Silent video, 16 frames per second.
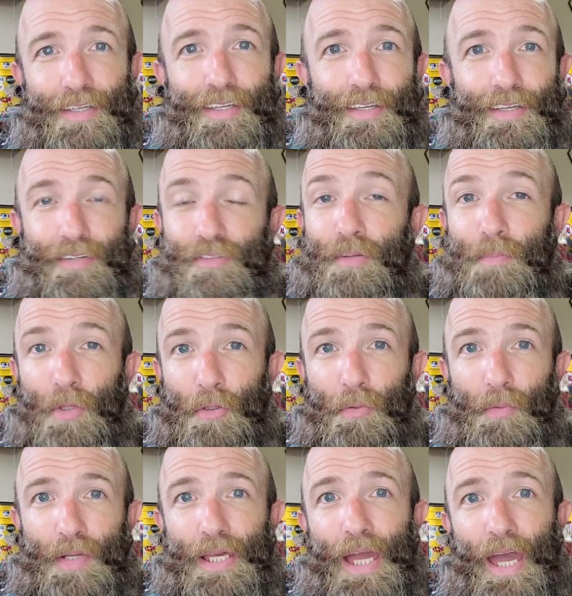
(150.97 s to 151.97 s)
is to
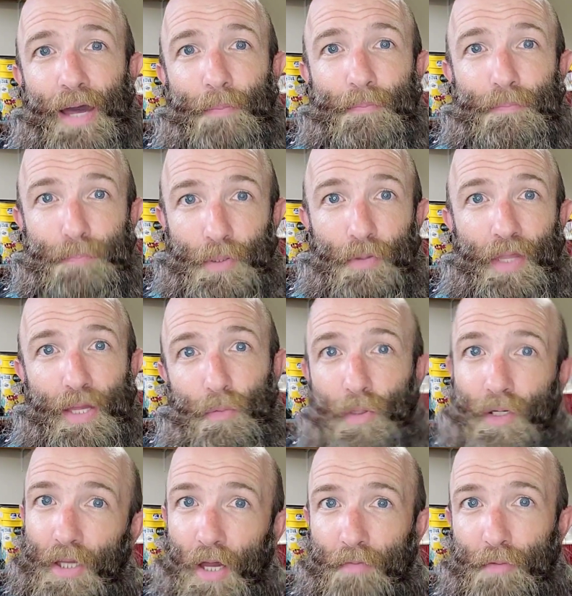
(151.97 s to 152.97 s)
build a rehab, build a
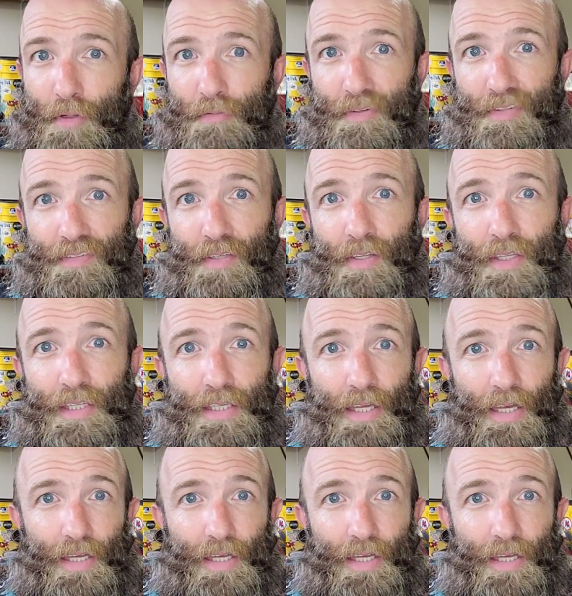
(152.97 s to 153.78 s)
recovery facility,